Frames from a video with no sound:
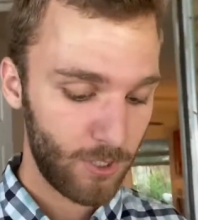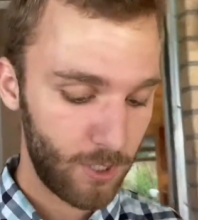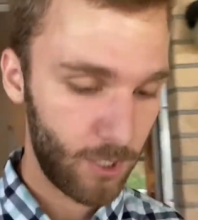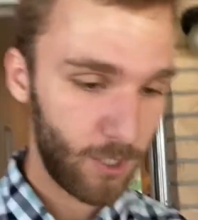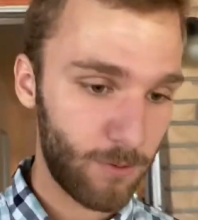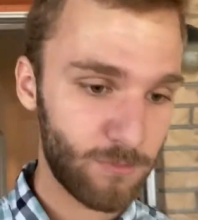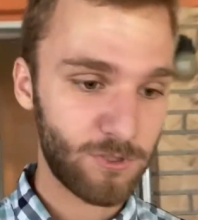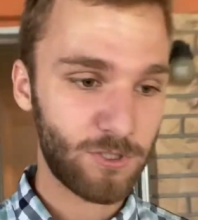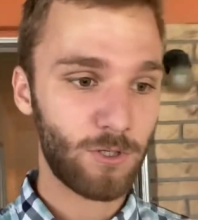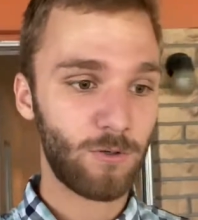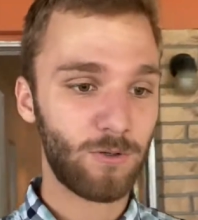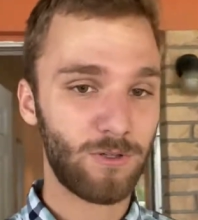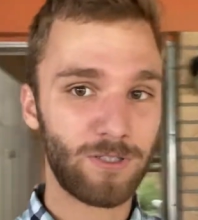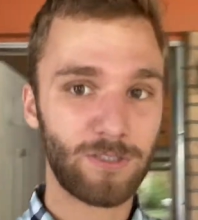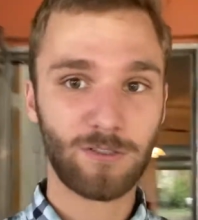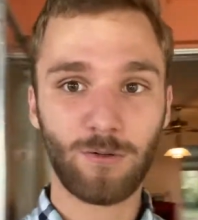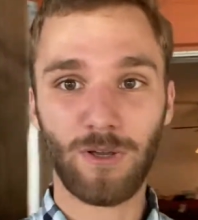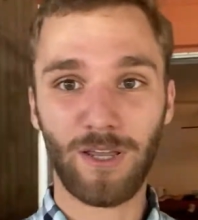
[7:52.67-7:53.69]
Um, so
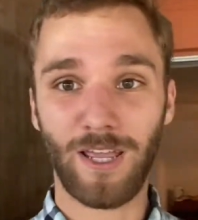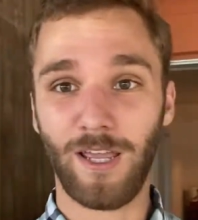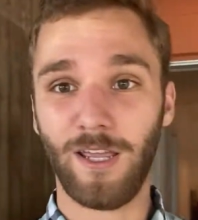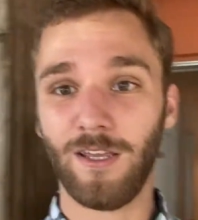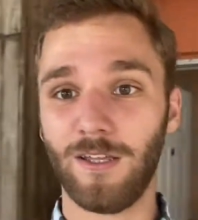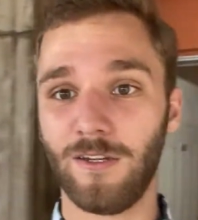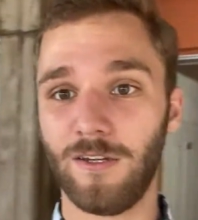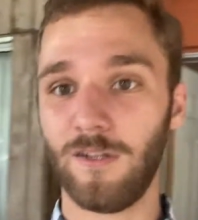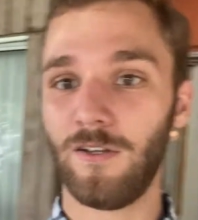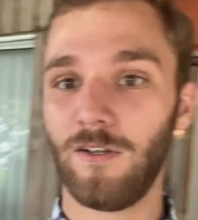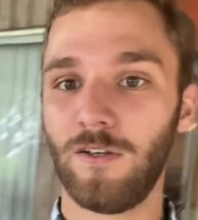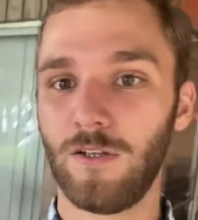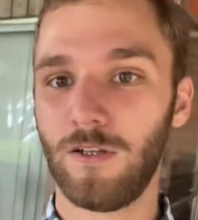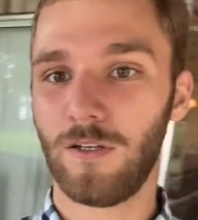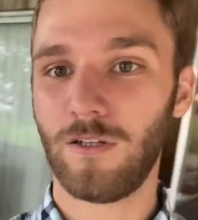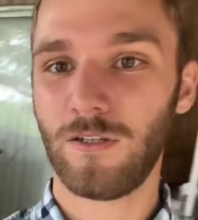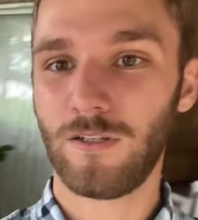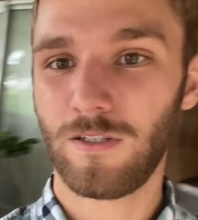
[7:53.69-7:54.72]
let's go ahead
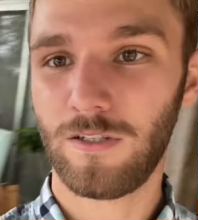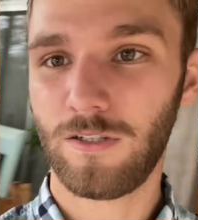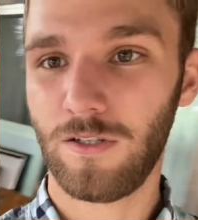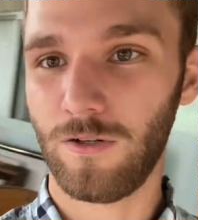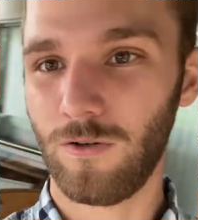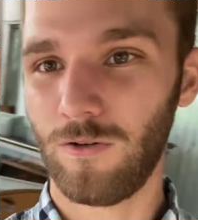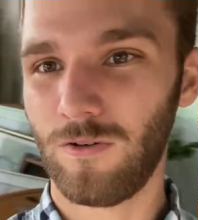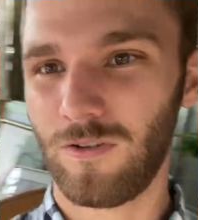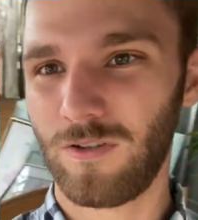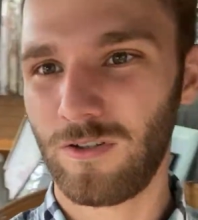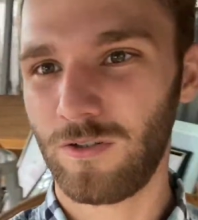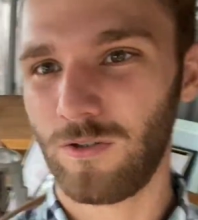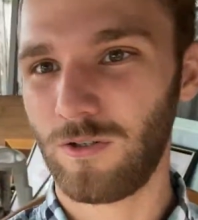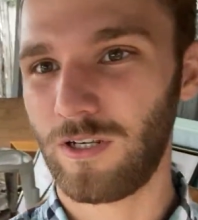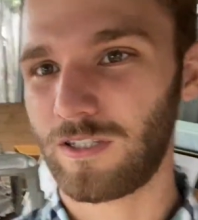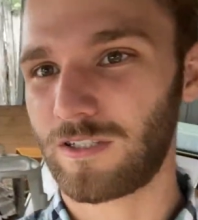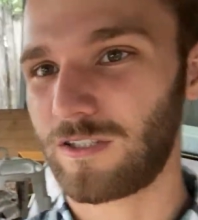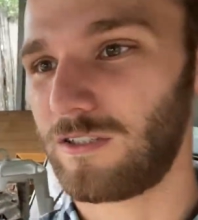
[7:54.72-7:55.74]
here. You
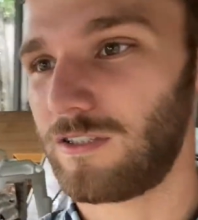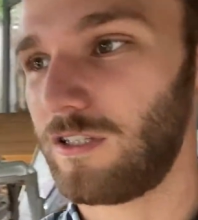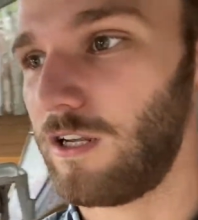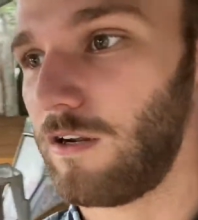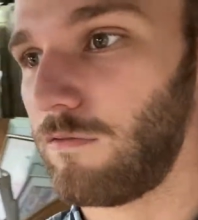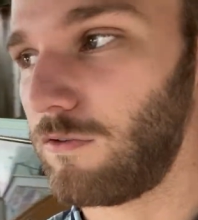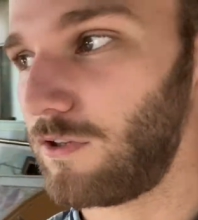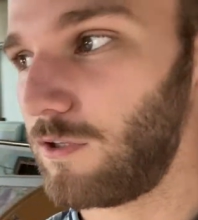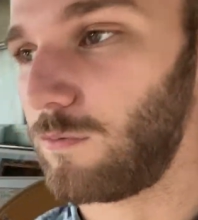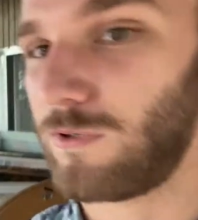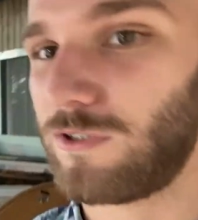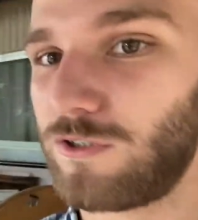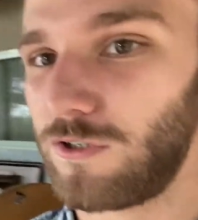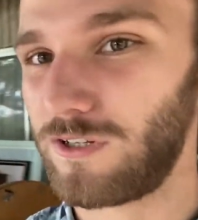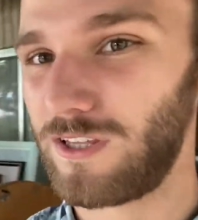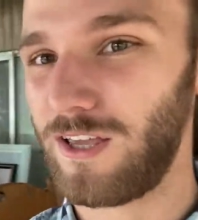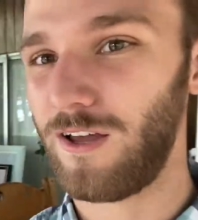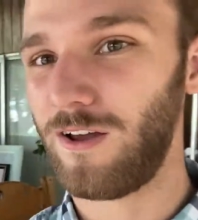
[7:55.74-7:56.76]
guys can see everything we
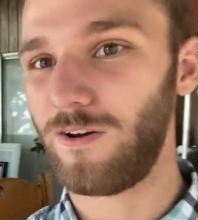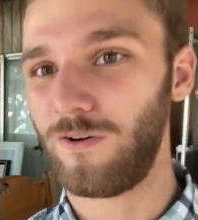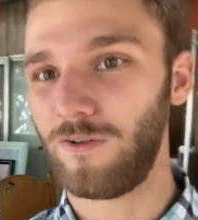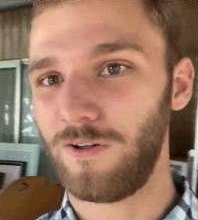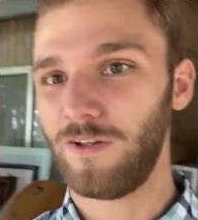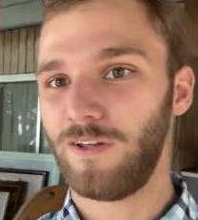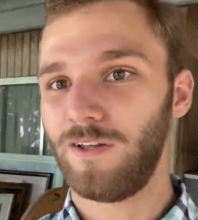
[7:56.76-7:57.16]
took out.